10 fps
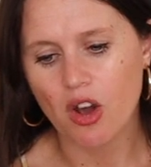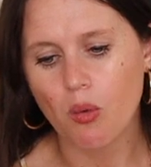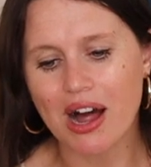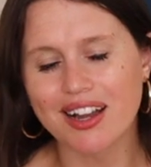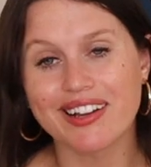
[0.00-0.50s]

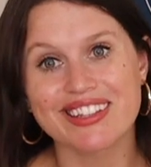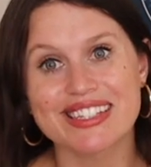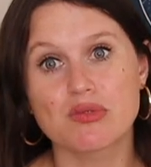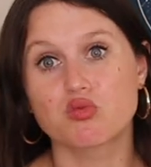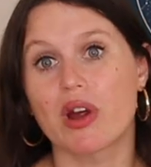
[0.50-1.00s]
while all
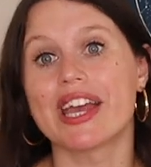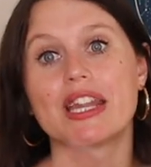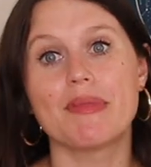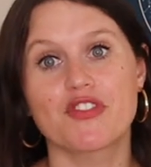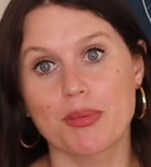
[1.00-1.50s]
this
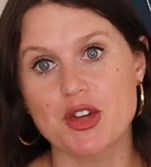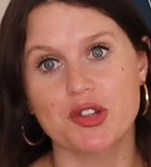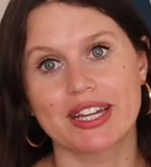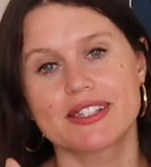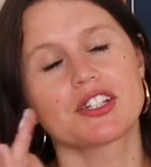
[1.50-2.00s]
random
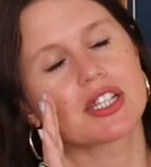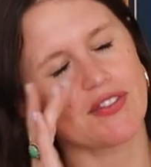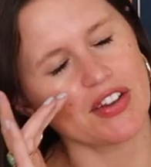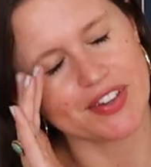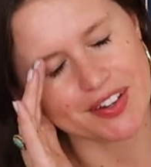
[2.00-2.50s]
information, like seriously,
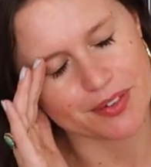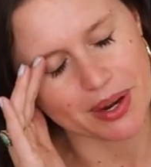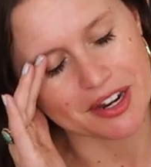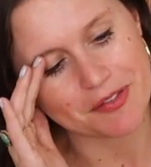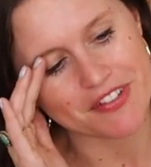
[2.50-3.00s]
if you ever need a
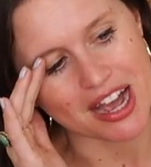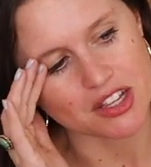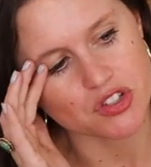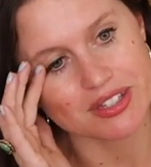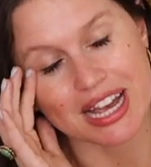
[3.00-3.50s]
random
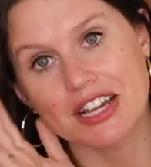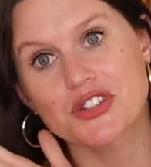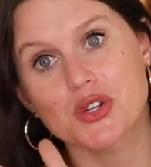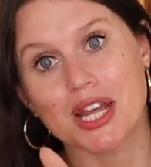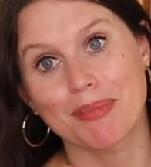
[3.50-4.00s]
fact, just
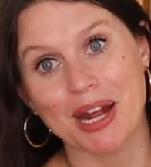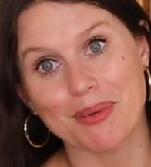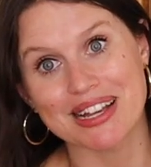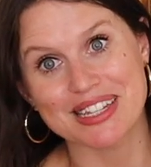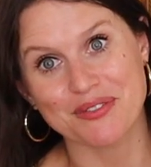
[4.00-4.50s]
ask your Gemini
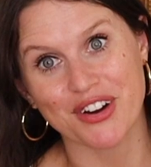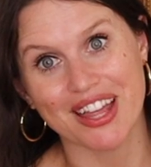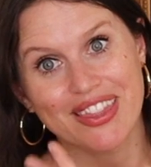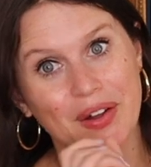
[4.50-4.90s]
rising friend.